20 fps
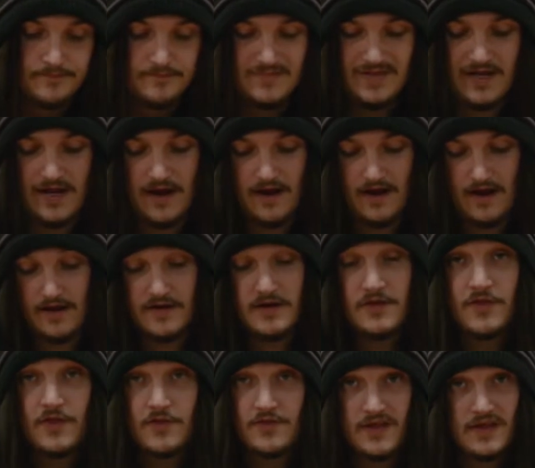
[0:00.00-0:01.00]
Yeah,
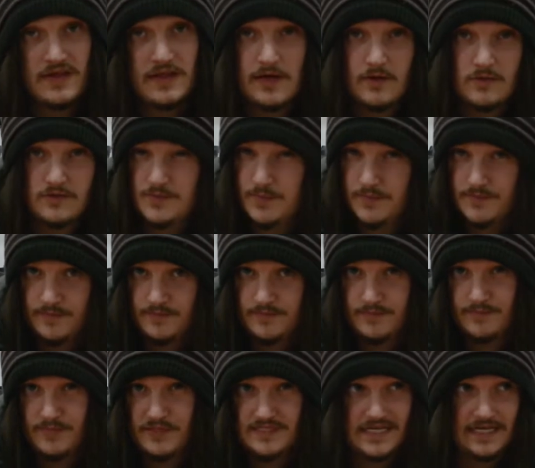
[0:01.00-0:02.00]
another thing that I was
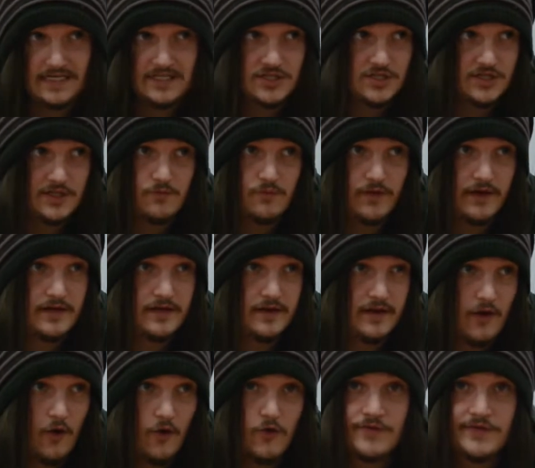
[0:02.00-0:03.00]
potentially running
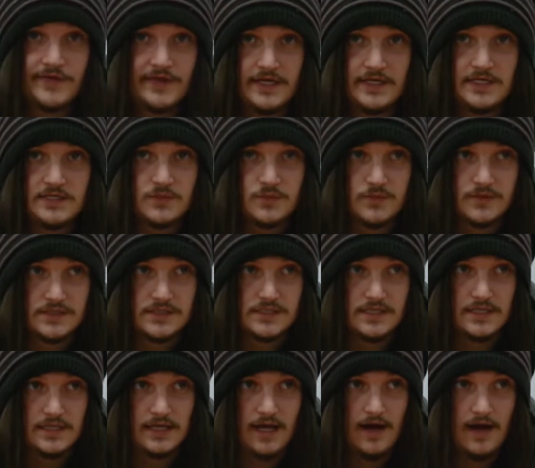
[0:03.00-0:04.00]
over these was
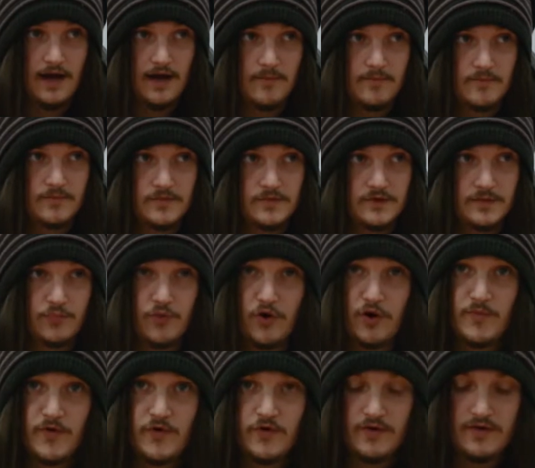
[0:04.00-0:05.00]
the
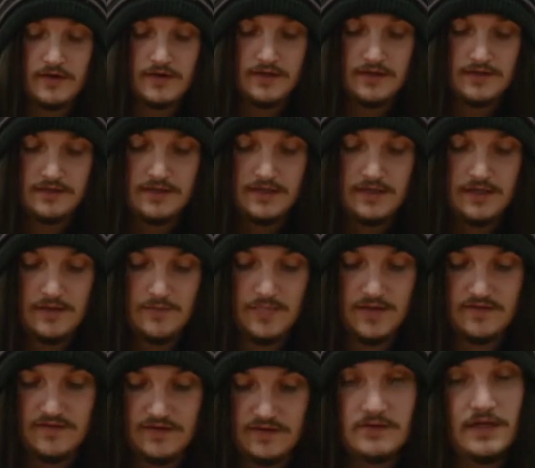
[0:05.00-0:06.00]
promo Gohan,
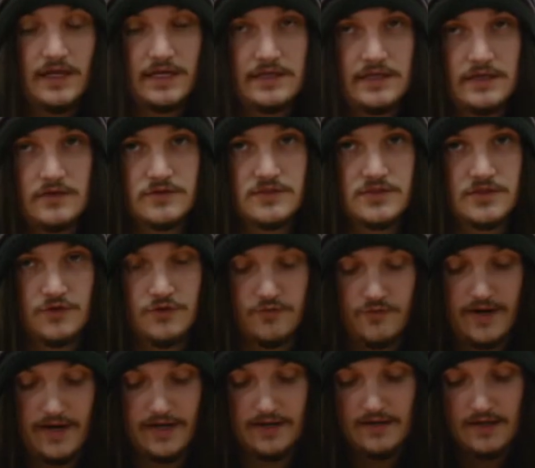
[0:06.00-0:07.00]
but I didn't like that it was 2
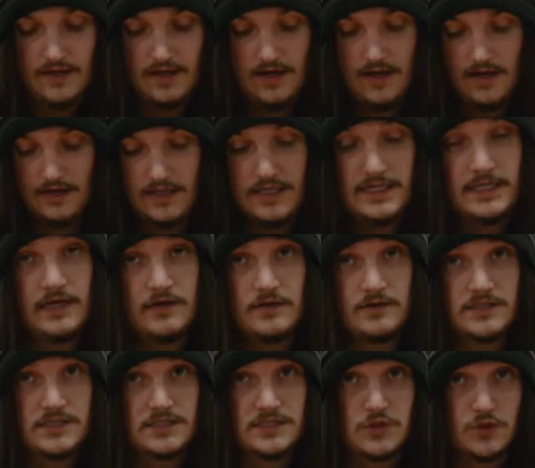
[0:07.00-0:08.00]
red. I like how
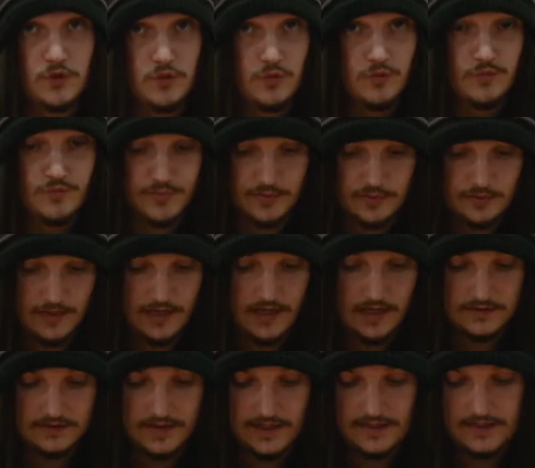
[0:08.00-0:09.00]
it's 2
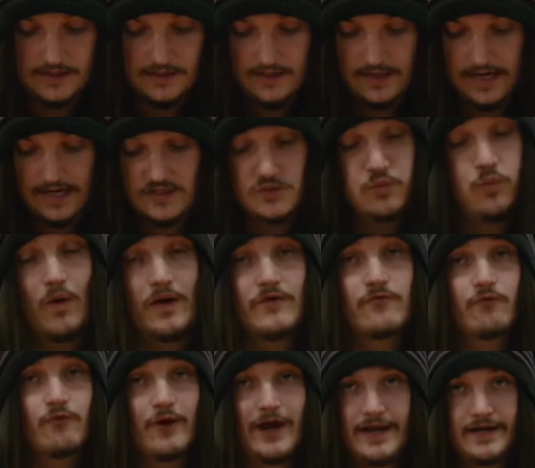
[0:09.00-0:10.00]
it's
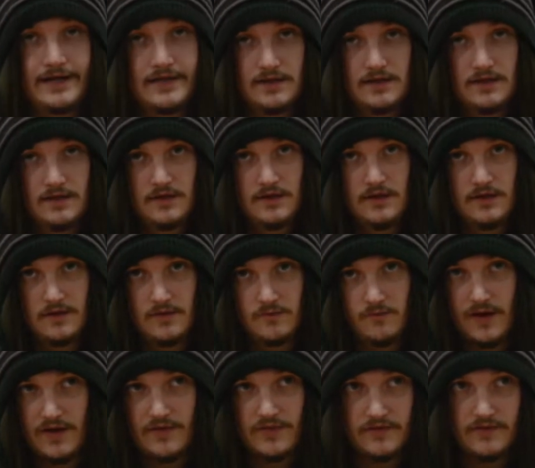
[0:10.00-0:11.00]
1 red
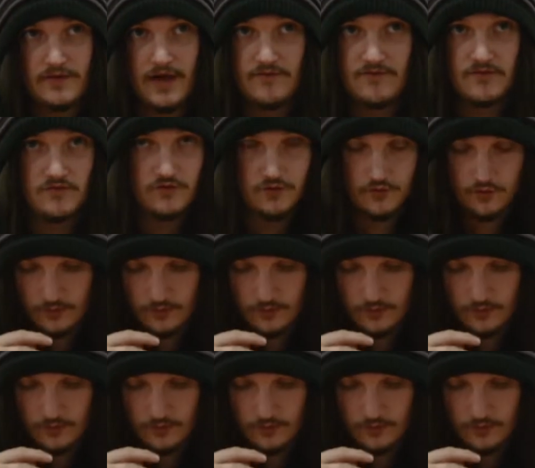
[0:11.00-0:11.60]
rather than having 2